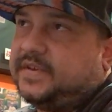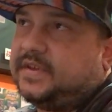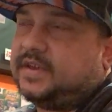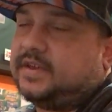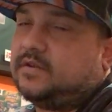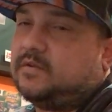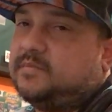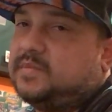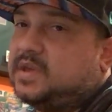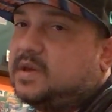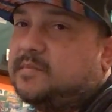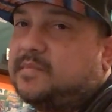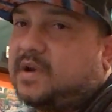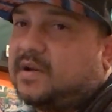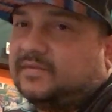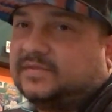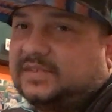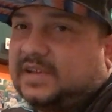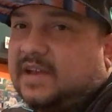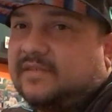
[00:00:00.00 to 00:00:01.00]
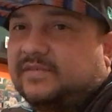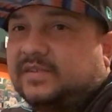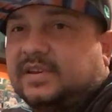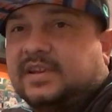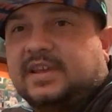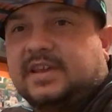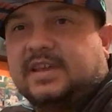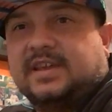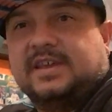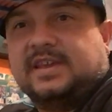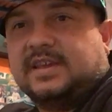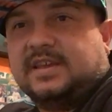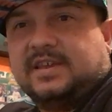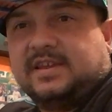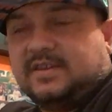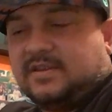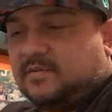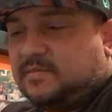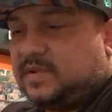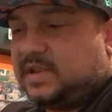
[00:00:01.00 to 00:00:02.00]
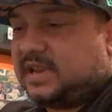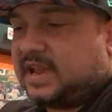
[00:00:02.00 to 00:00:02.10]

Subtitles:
It'll be above 7. It'll be